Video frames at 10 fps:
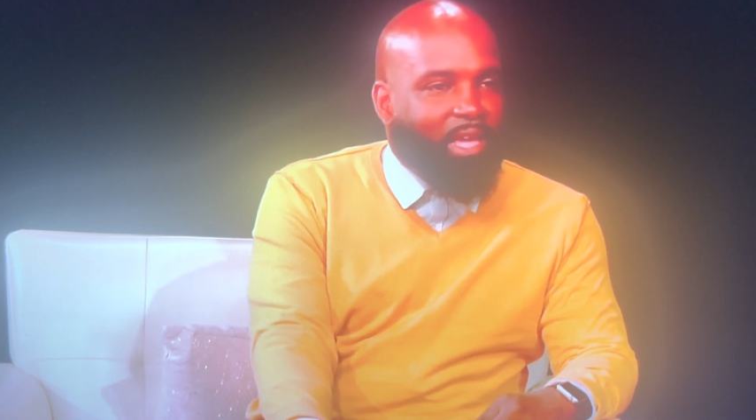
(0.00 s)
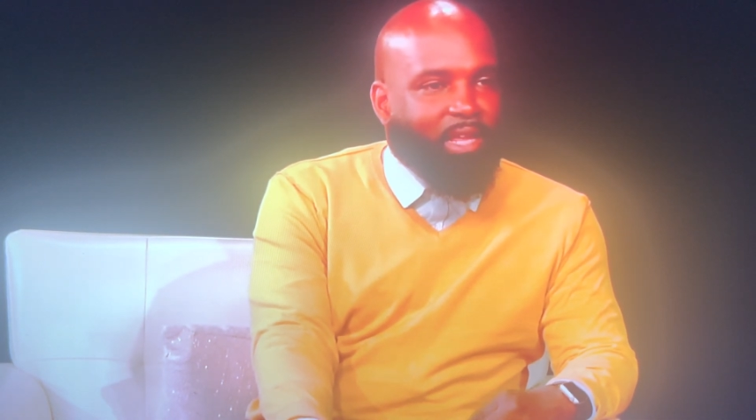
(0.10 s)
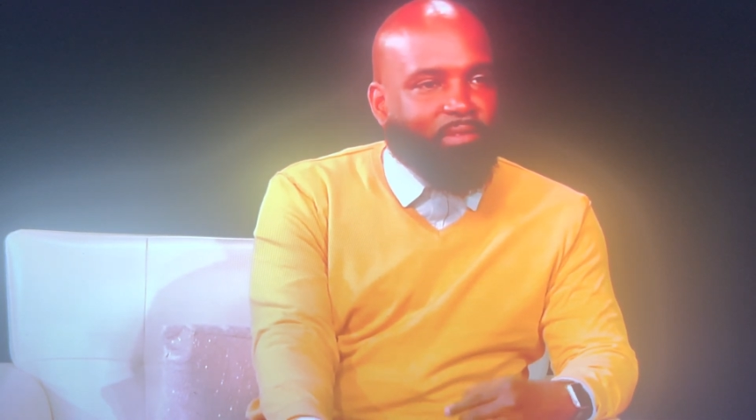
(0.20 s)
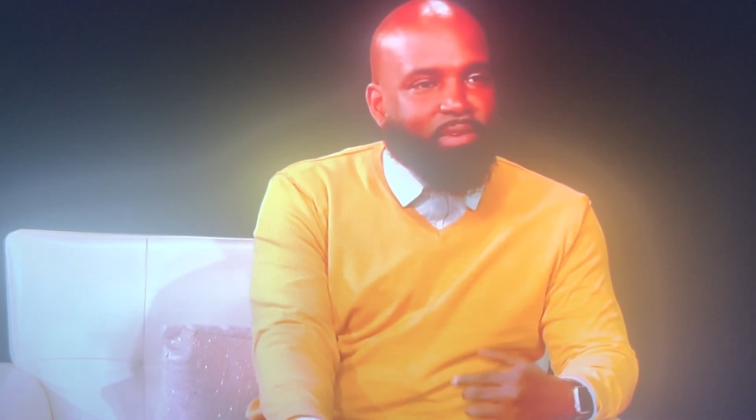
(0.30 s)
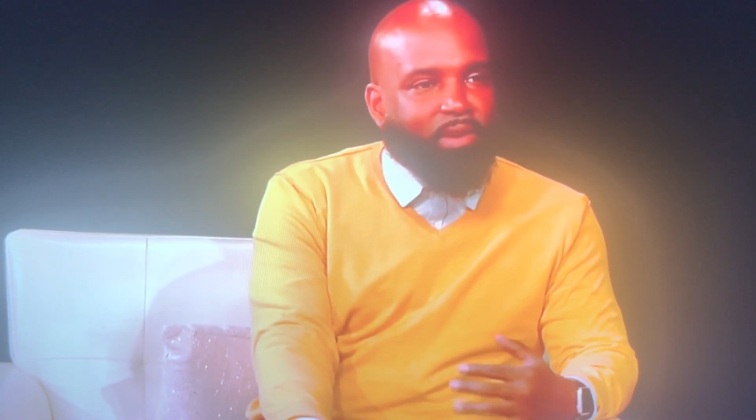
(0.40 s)

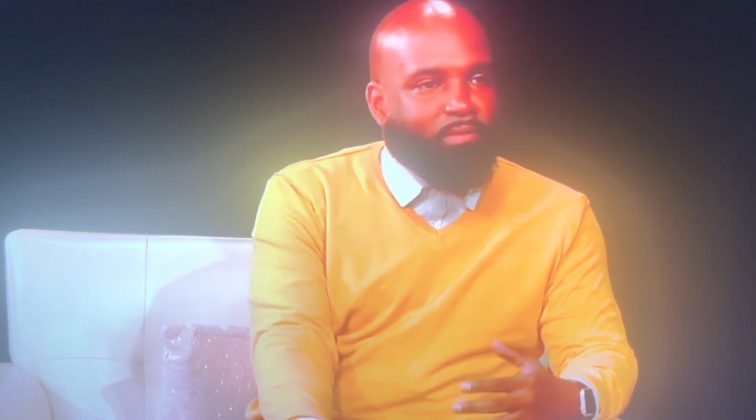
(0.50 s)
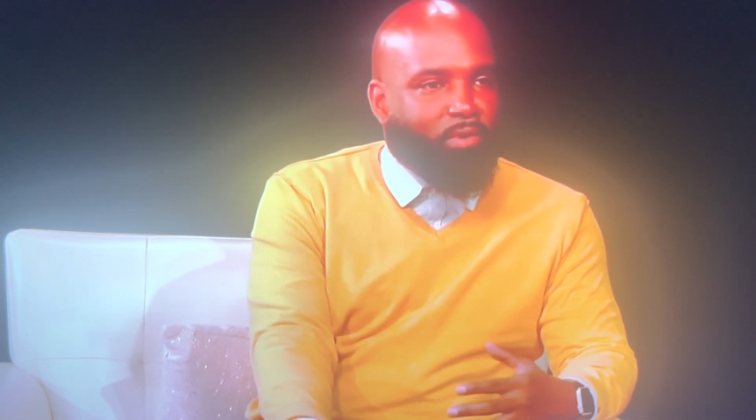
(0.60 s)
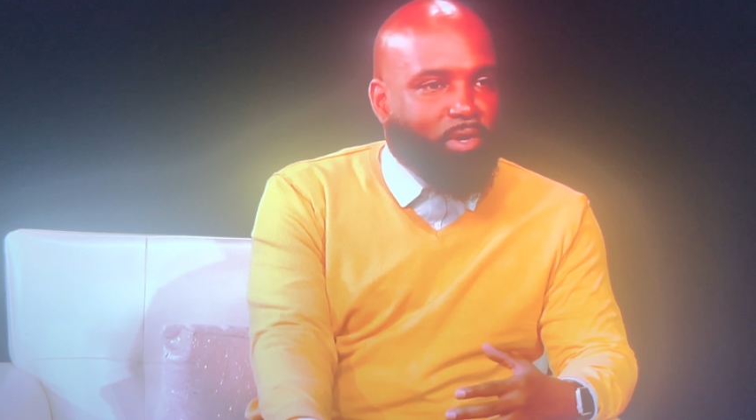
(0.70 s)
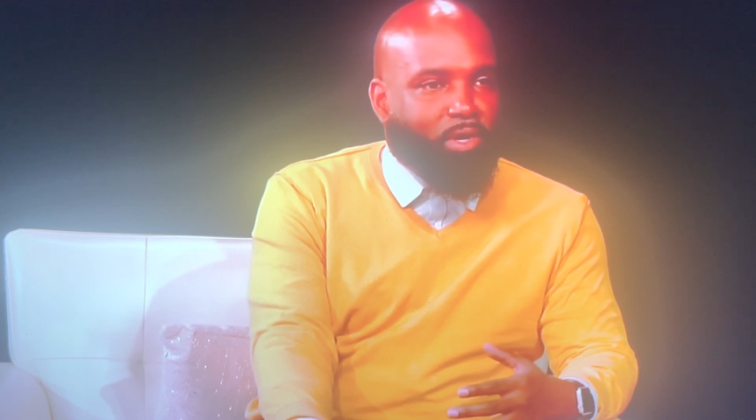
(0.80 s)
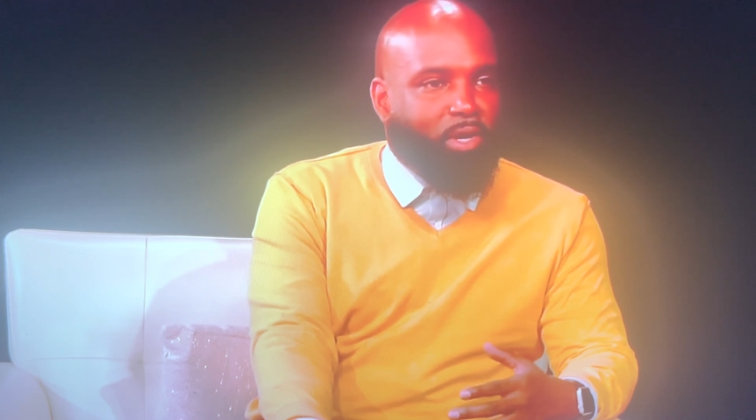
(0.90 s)
and they've
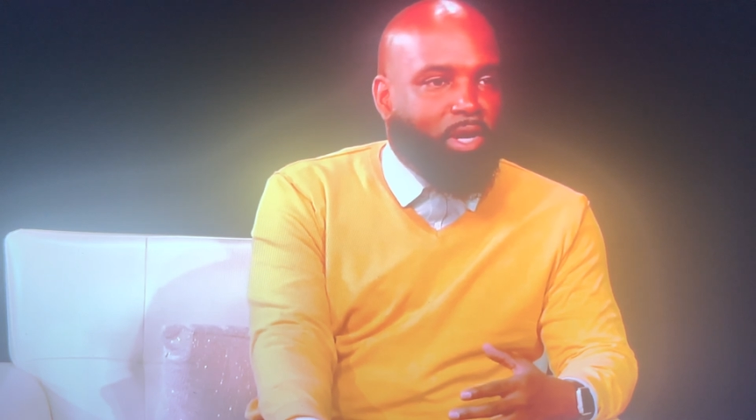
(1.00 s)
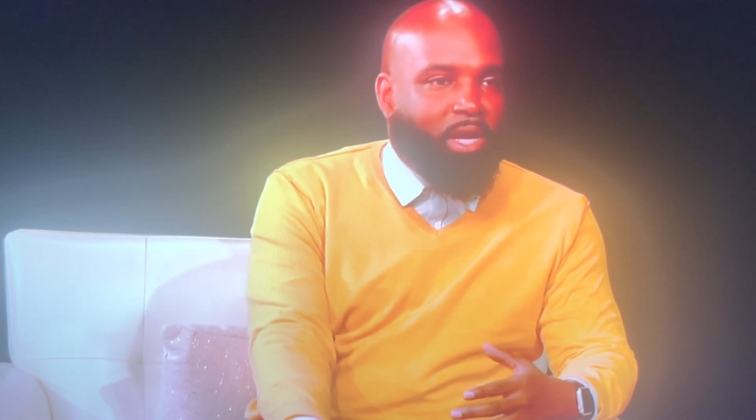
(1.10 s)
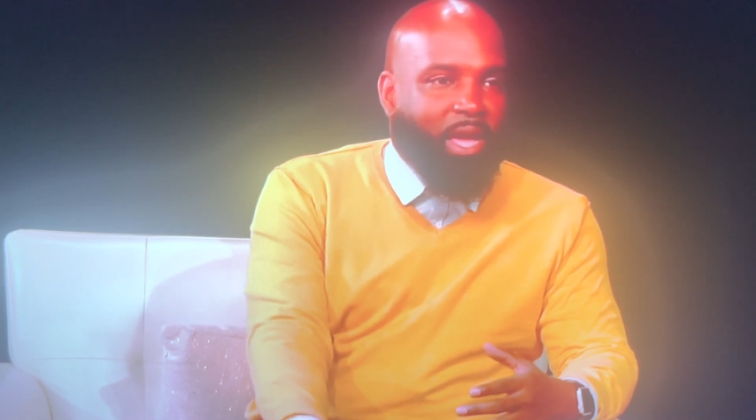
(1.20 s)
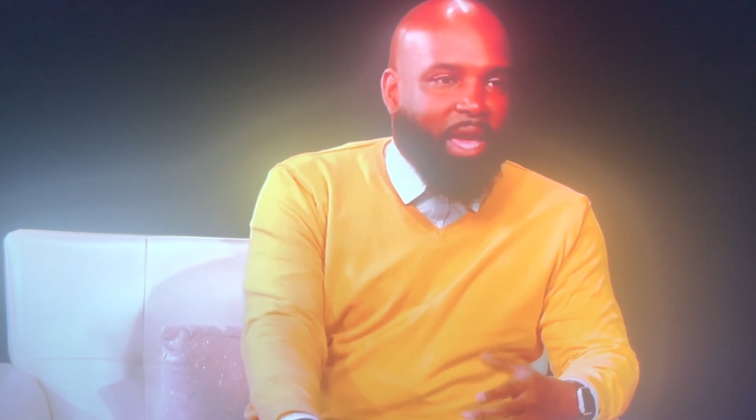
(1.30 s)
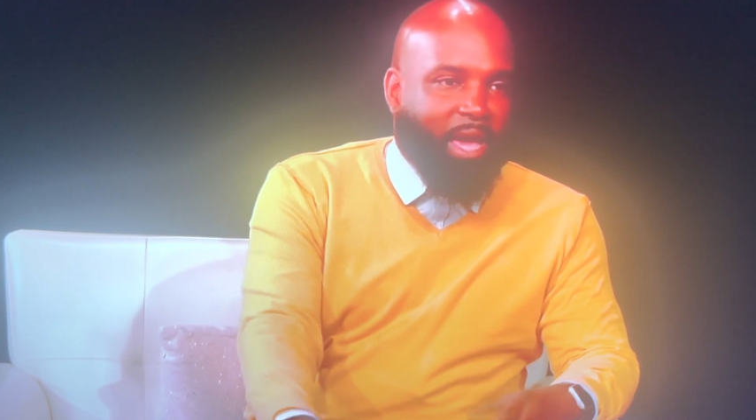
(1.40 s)
never
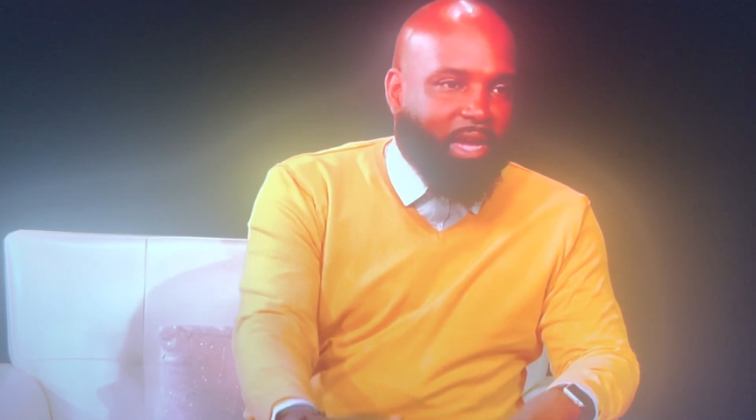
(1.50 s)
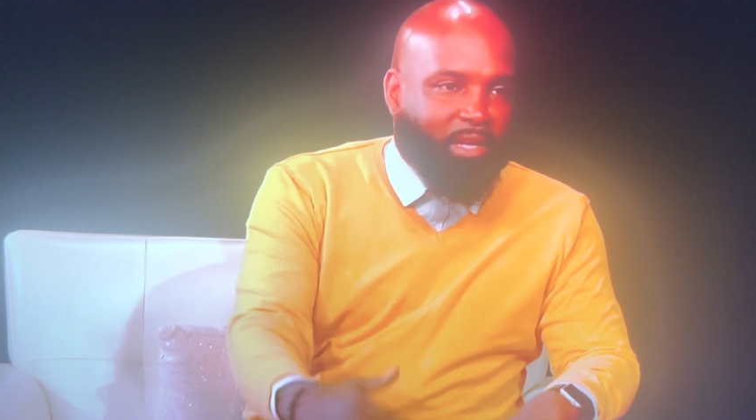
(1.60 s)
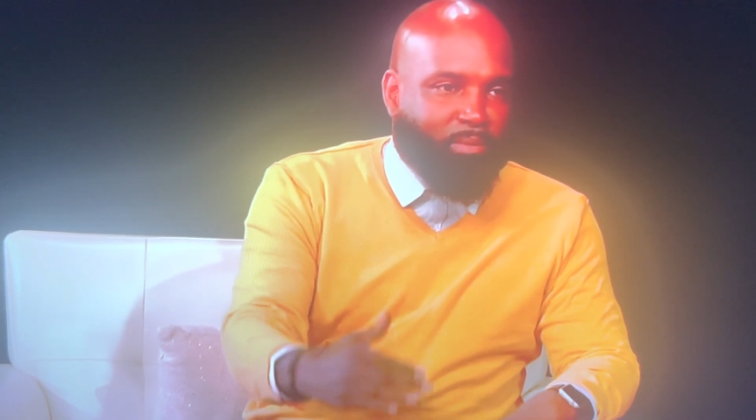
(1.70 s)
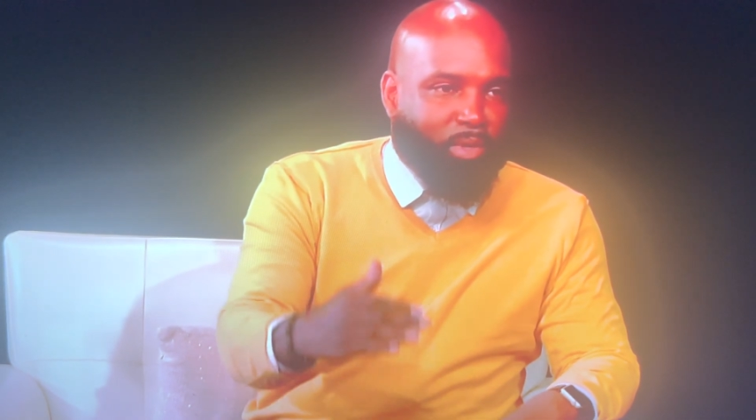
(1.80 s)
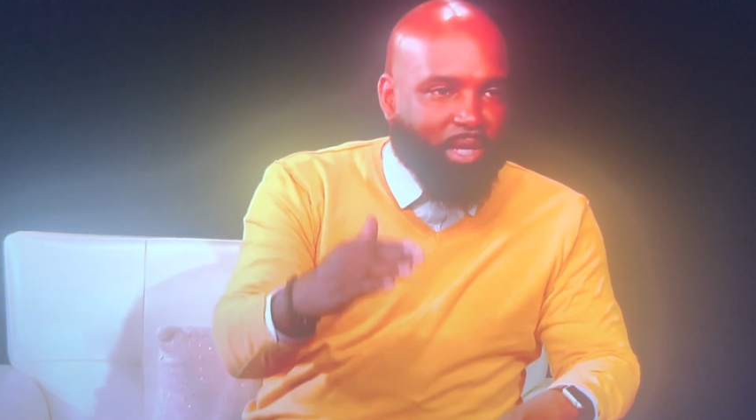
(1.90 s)
had
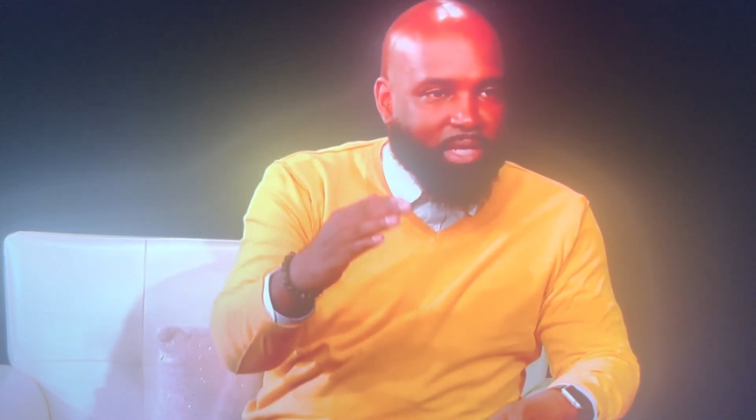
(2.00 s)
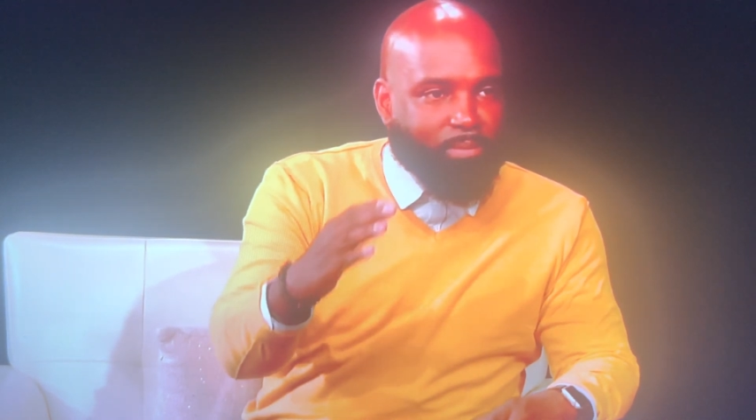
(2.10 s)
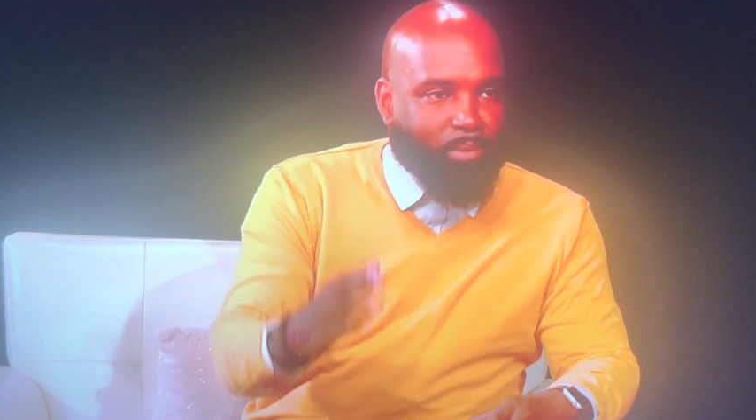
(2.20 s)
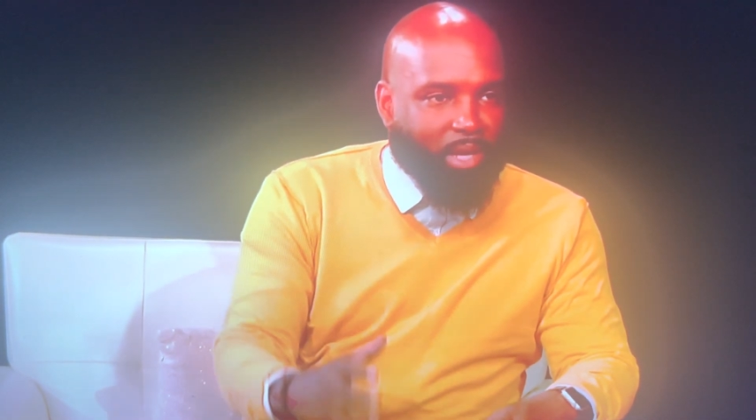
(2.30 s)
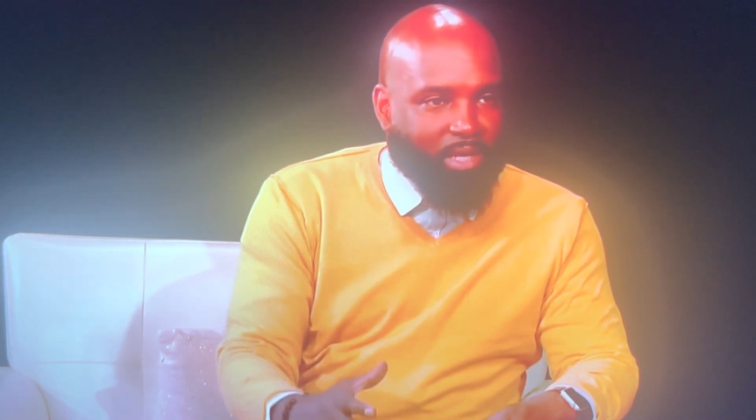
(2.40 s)
anyone
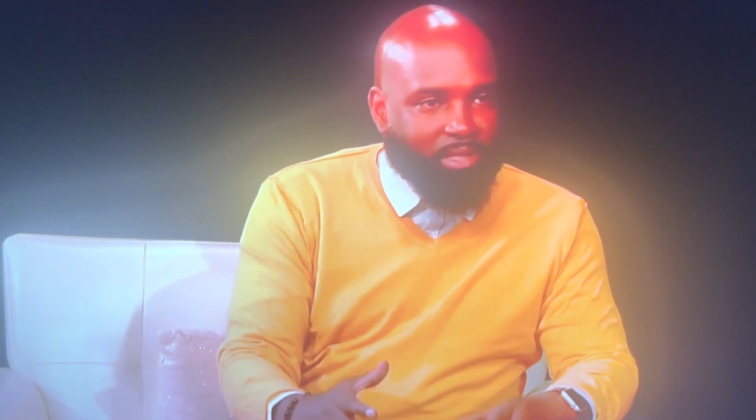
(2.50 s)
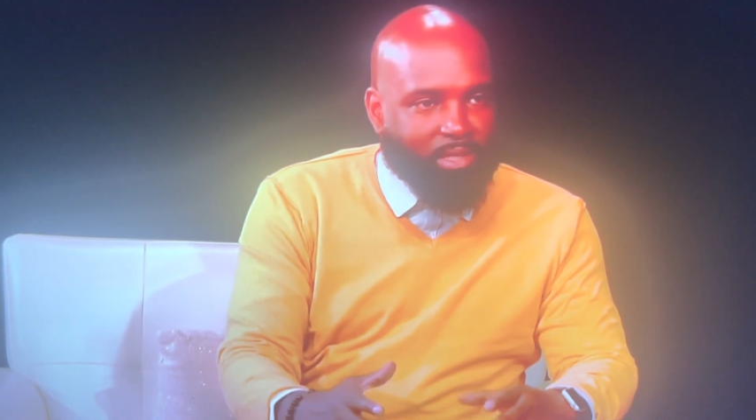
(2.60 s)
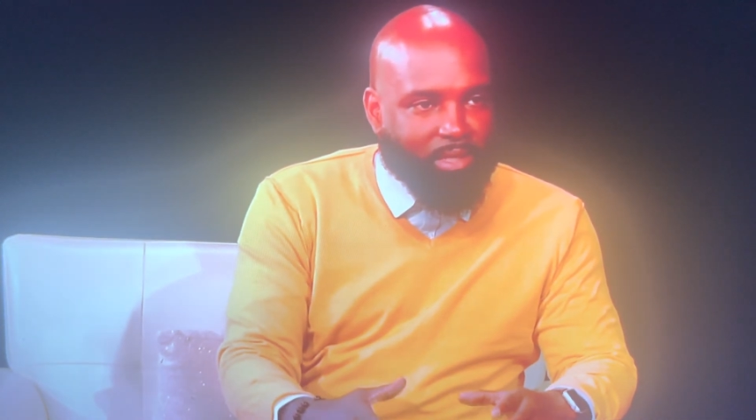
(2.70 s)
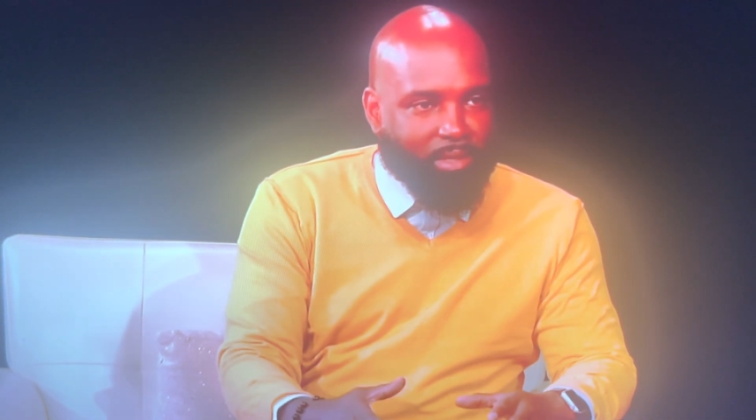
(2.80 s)
explain to